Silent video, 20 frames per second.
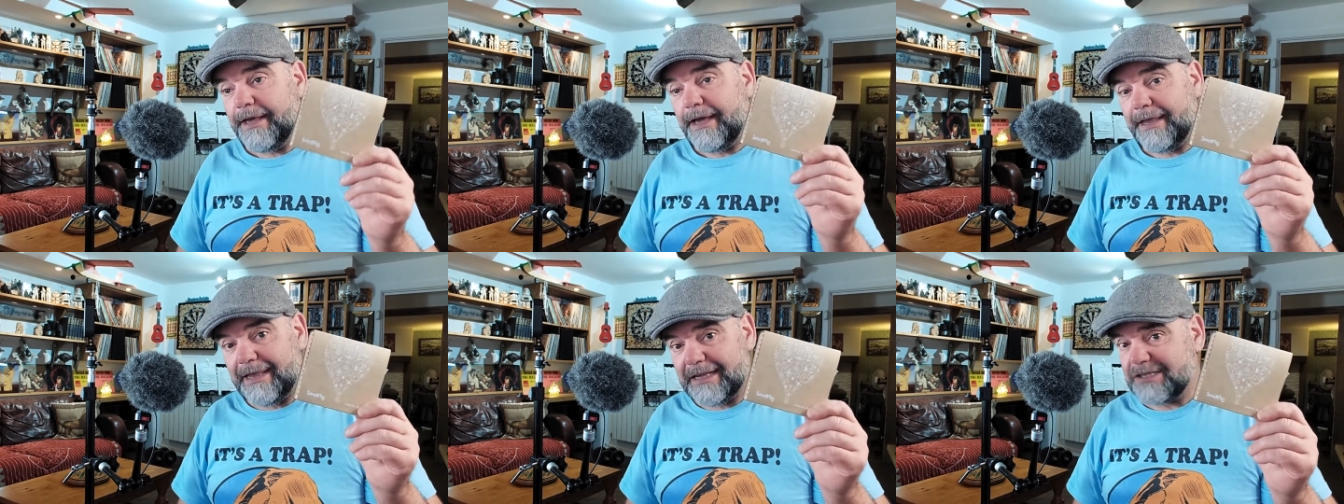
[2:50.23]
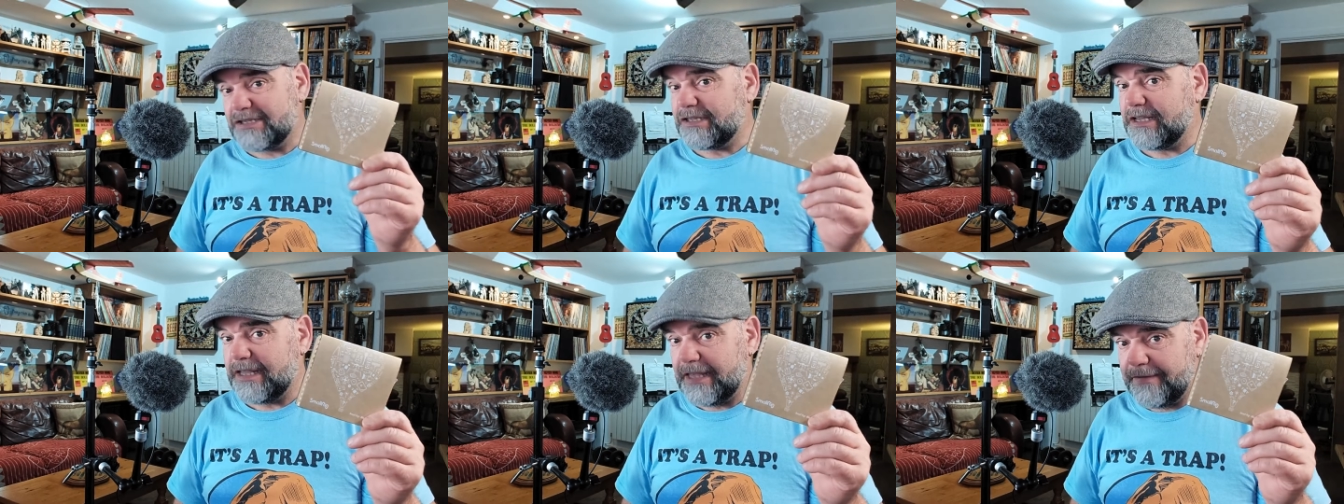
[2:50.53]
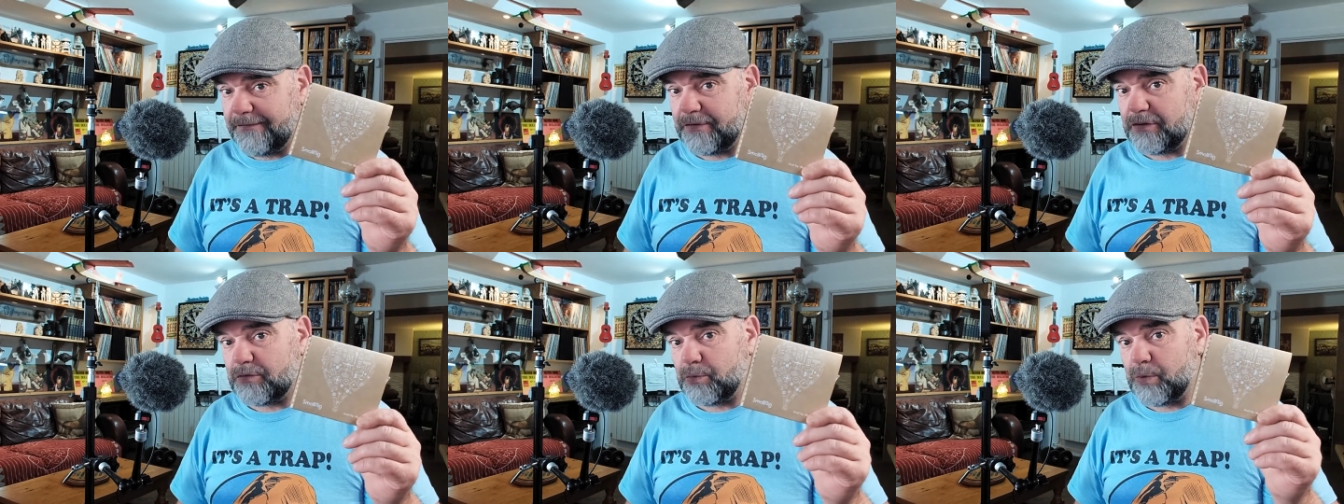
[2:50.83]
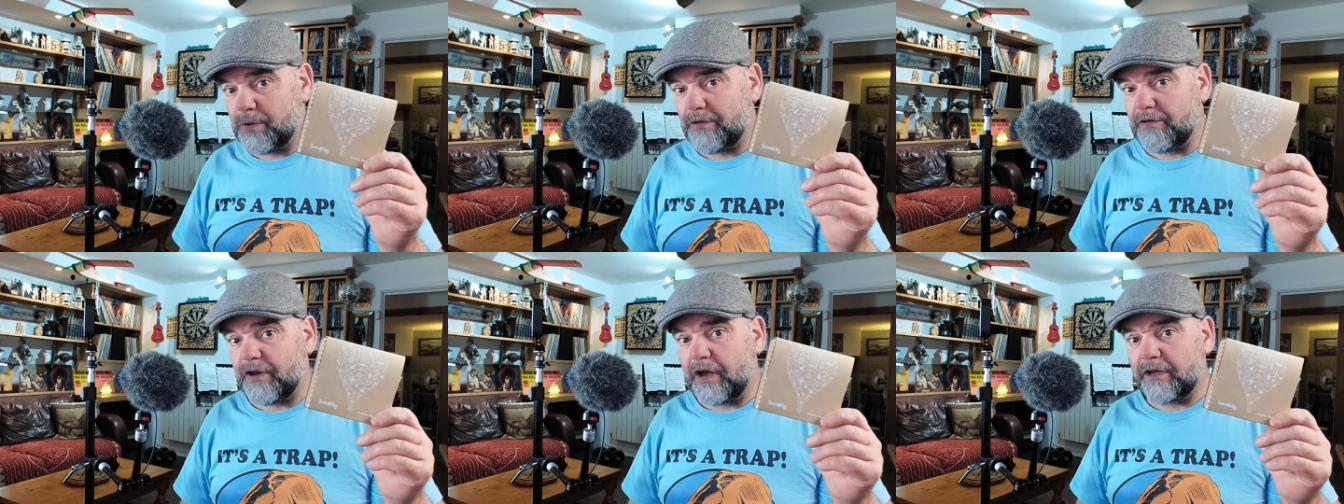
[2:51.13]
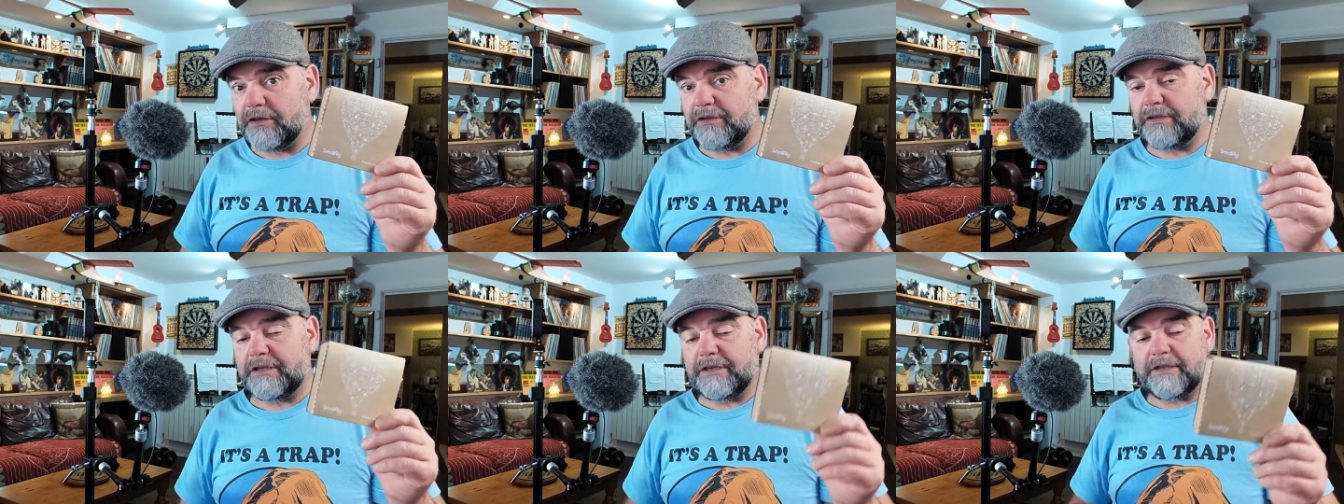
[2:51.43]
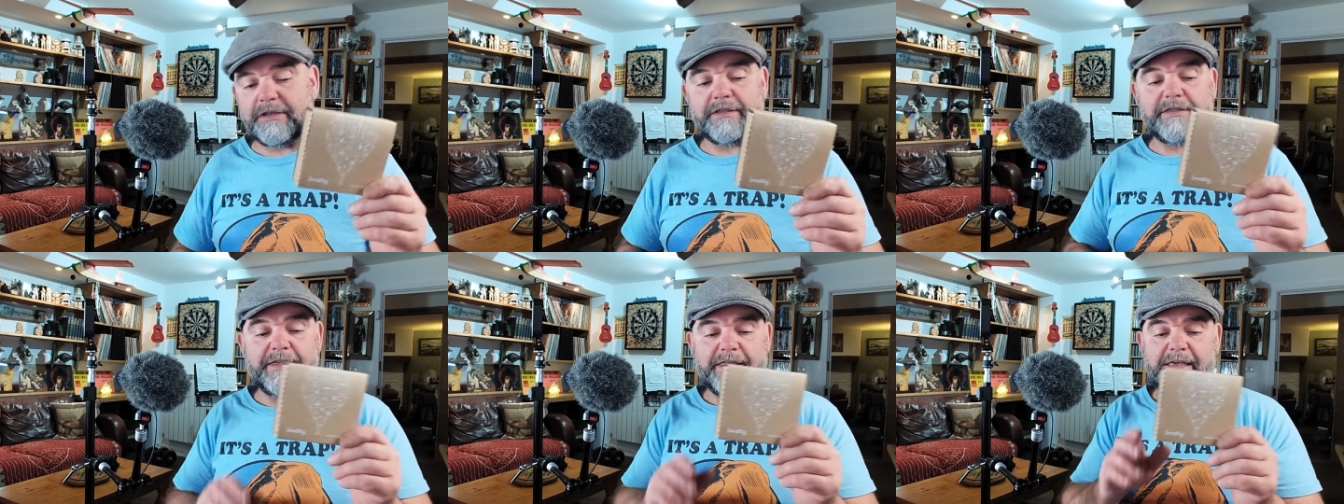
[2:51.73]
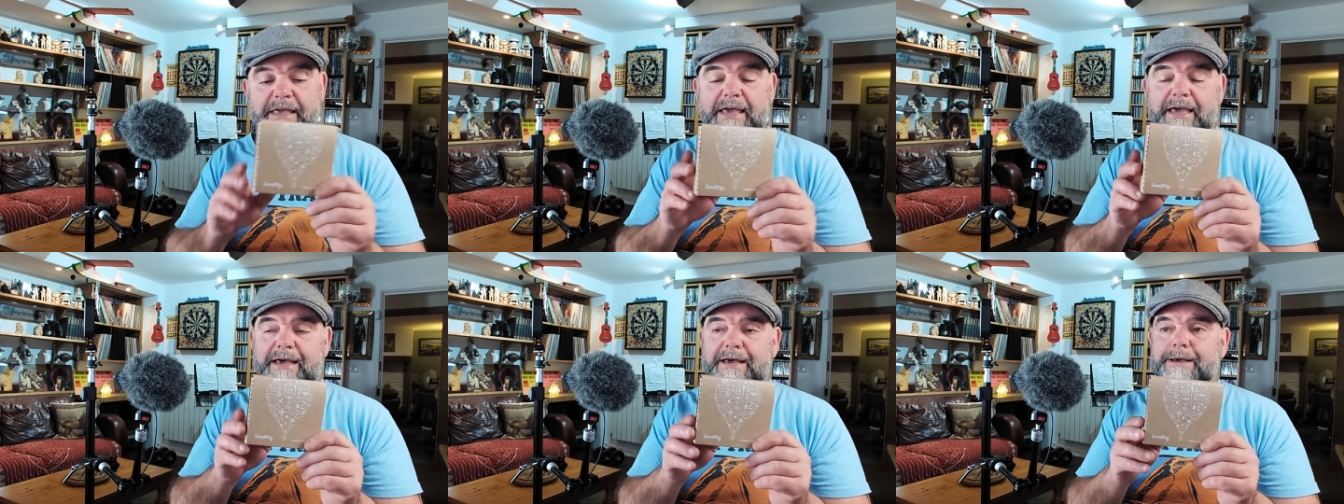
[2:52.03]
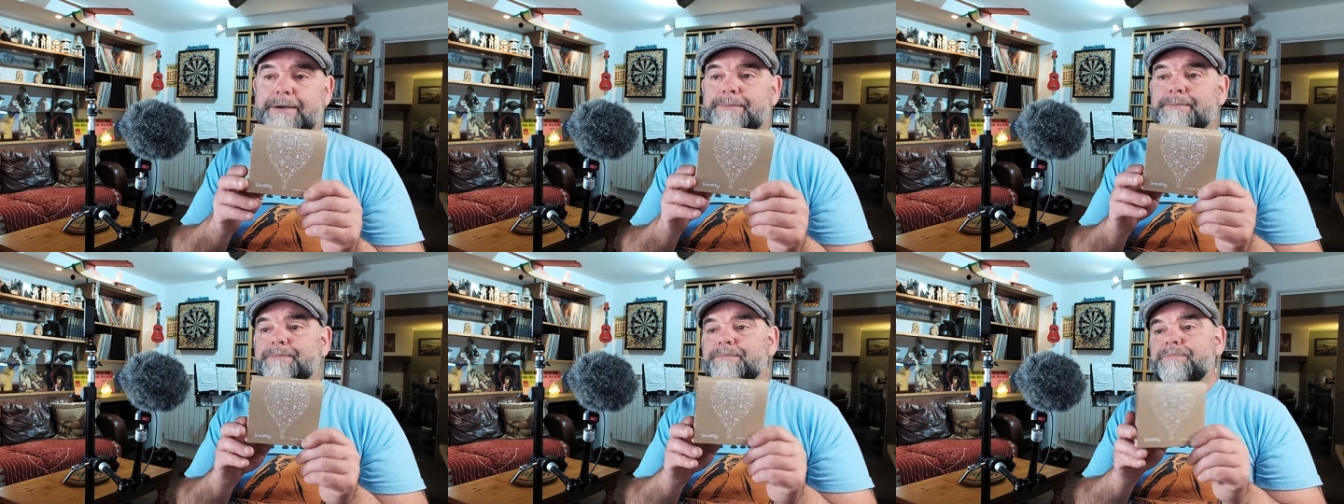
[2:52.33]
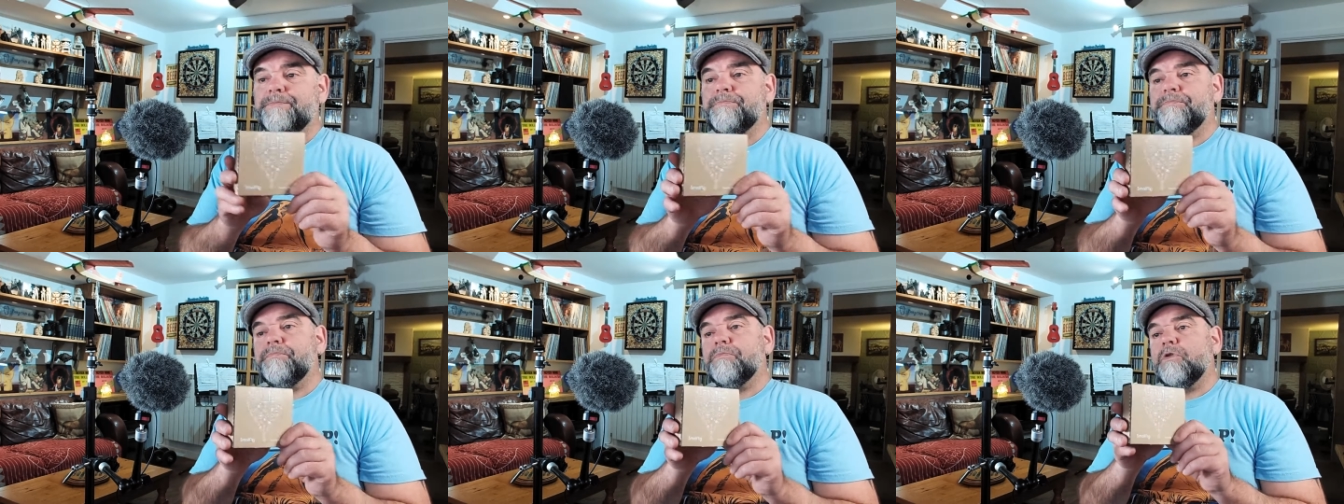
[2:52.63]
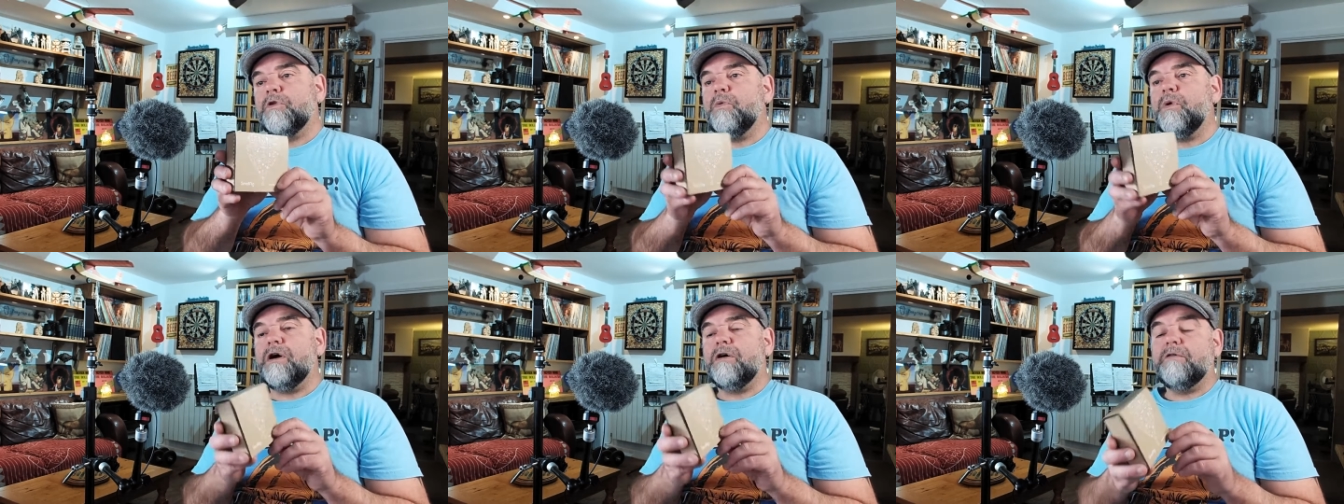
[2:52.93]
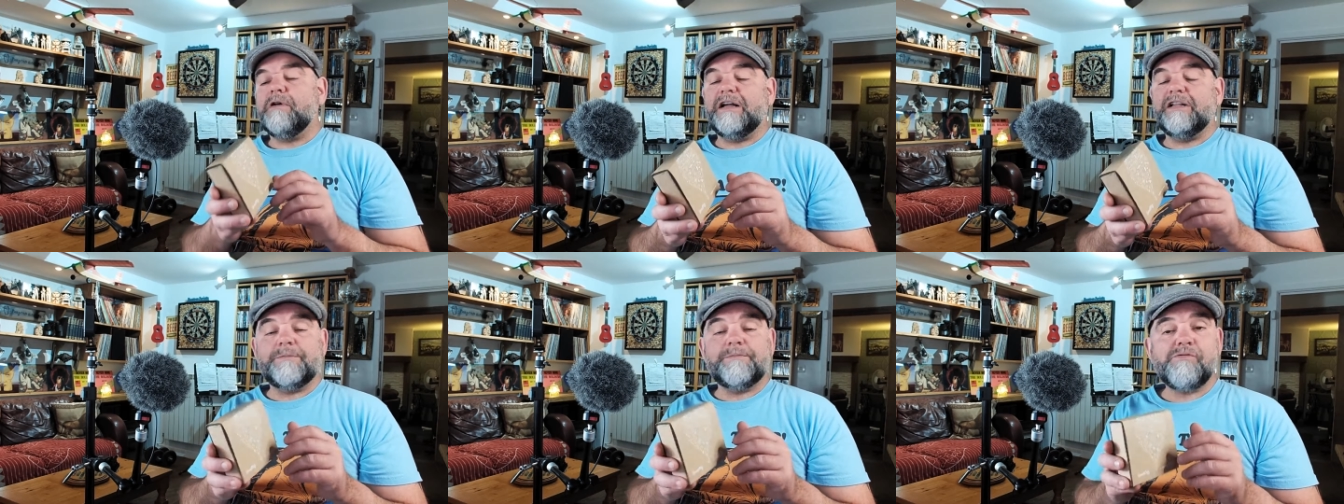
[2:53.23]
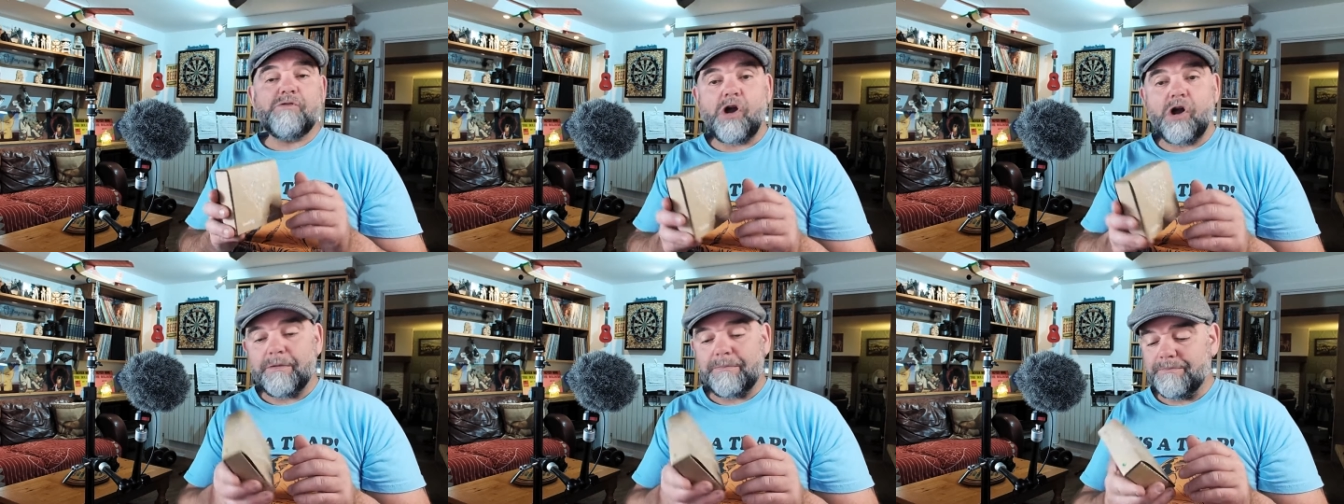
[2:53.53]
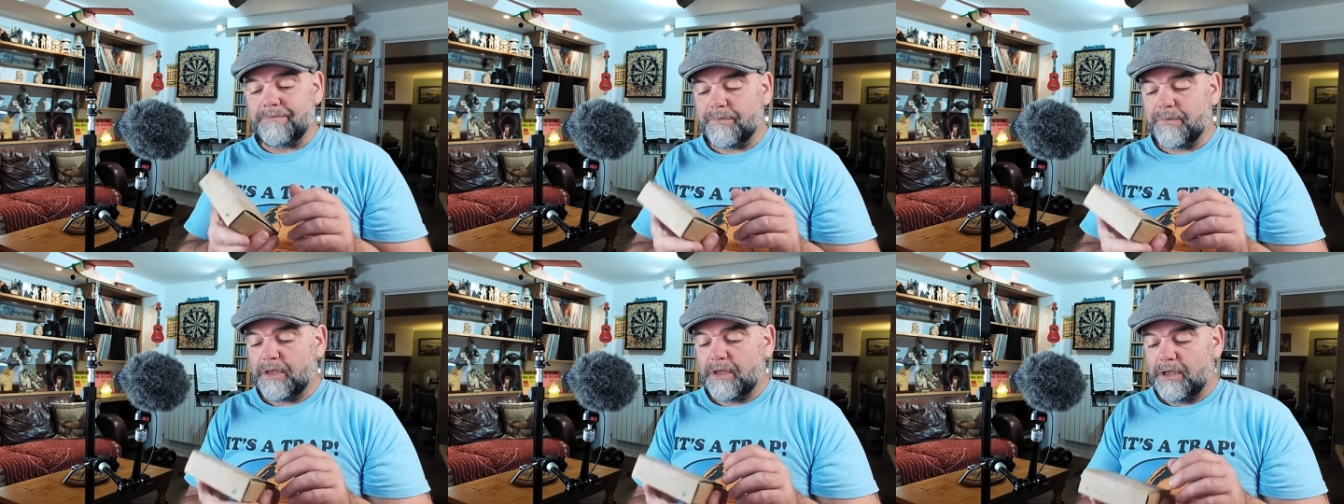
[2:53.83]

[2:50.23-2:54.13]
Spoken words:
that's delivered under the under Prime.